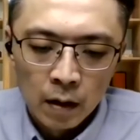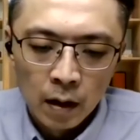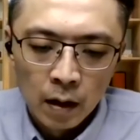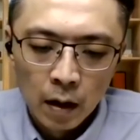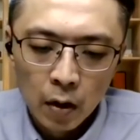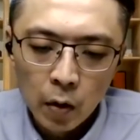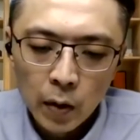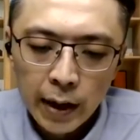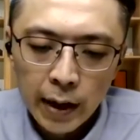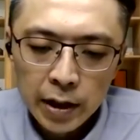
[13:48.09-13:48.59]

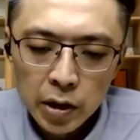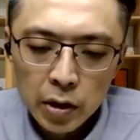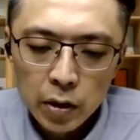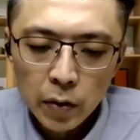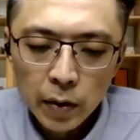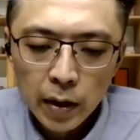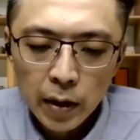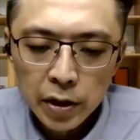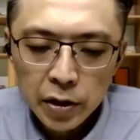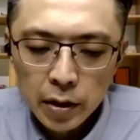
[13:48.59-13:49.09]
location,
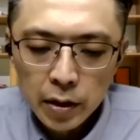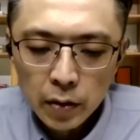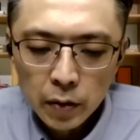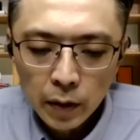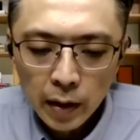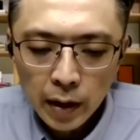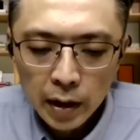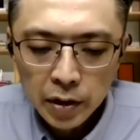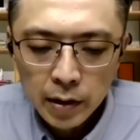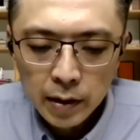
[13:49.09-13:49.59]

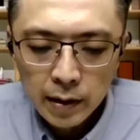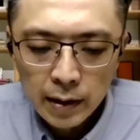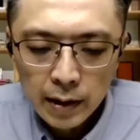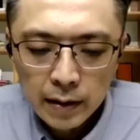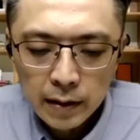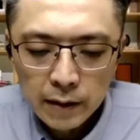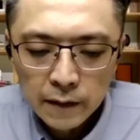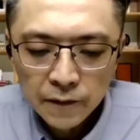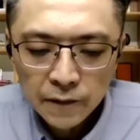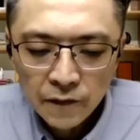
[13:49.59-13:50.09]

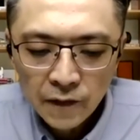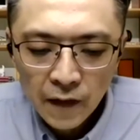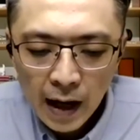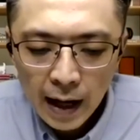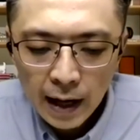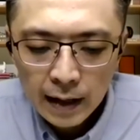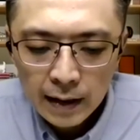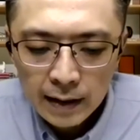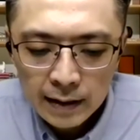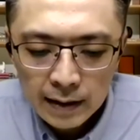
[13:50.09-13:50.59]
there's
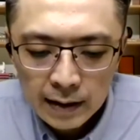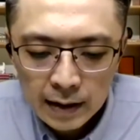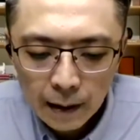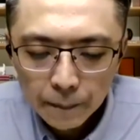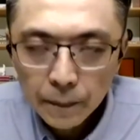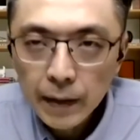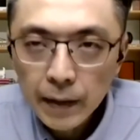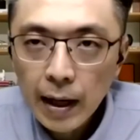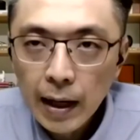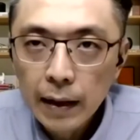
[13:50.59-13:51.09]
5
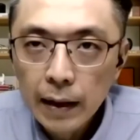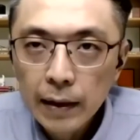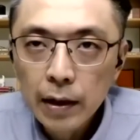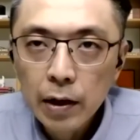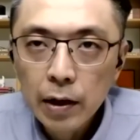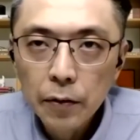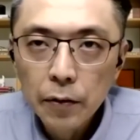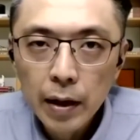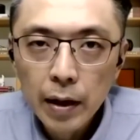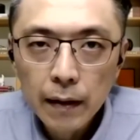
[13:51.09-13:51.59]

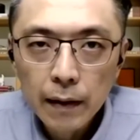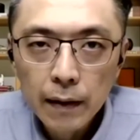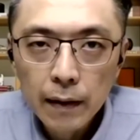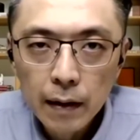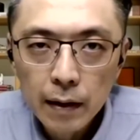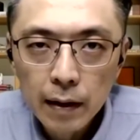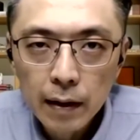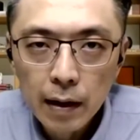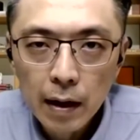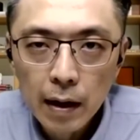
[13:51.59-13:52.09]
subcategory.
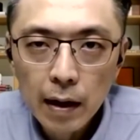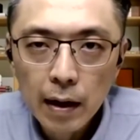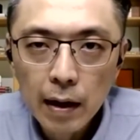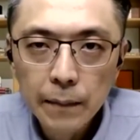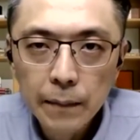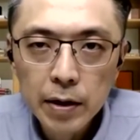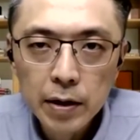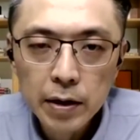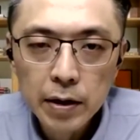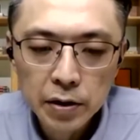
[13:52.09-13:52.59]
Let
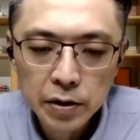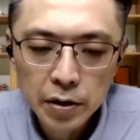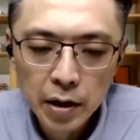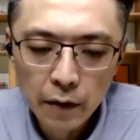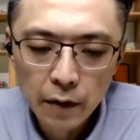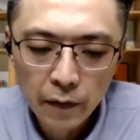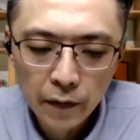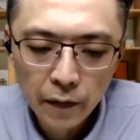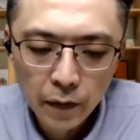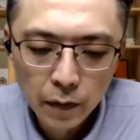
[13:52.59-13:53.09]
me just share
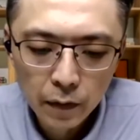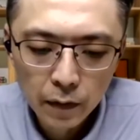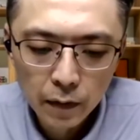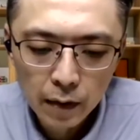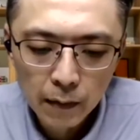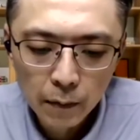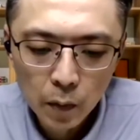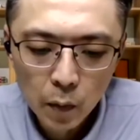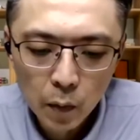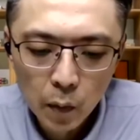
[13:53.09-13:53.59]
with you.
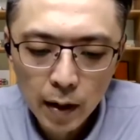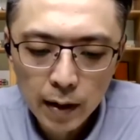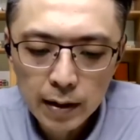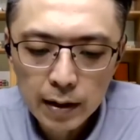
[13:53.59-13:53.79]
Number 1